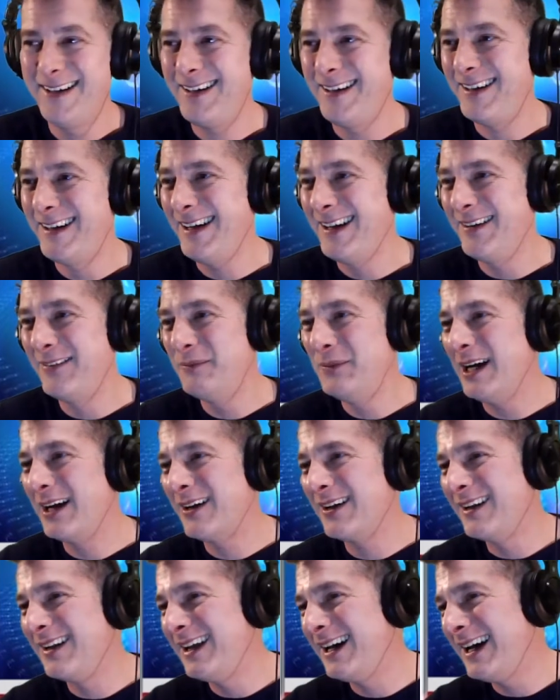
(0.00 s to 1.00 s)
I'm not
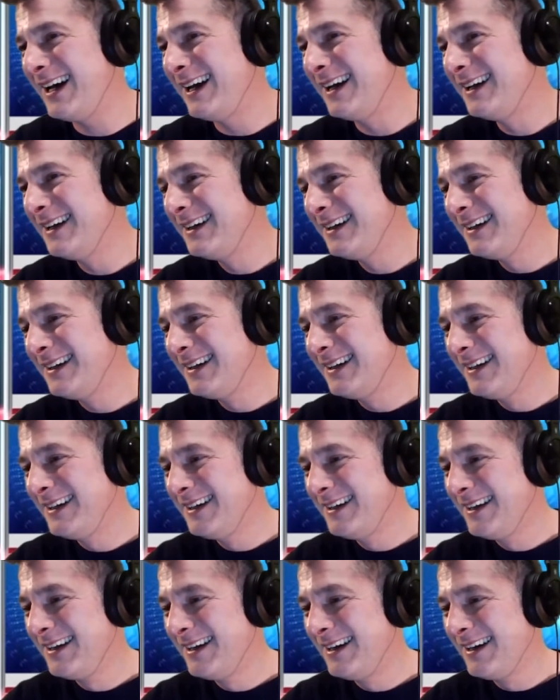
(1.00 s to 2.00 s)
gonna lie.
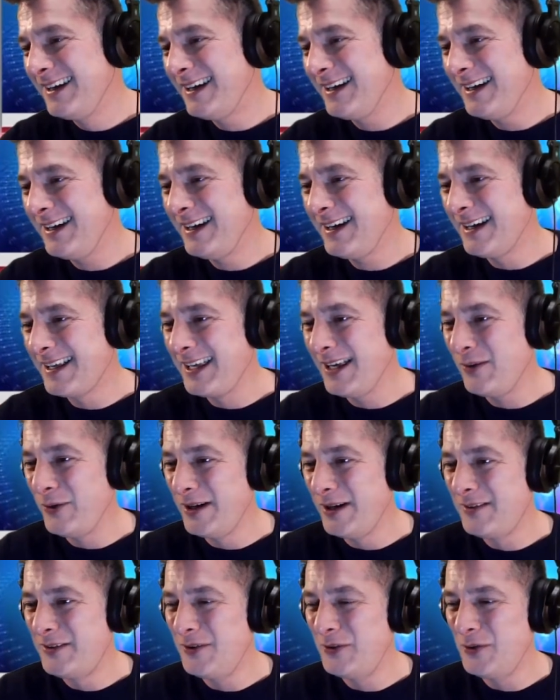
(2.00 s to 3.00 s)
I can't
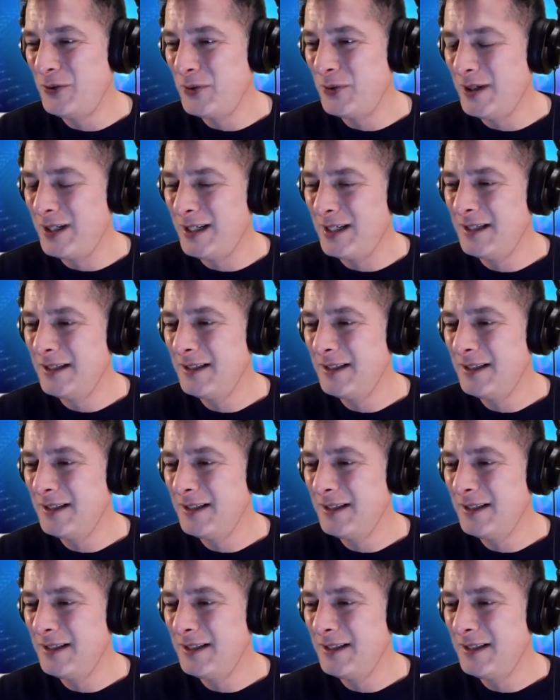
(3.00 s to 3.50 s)
wait to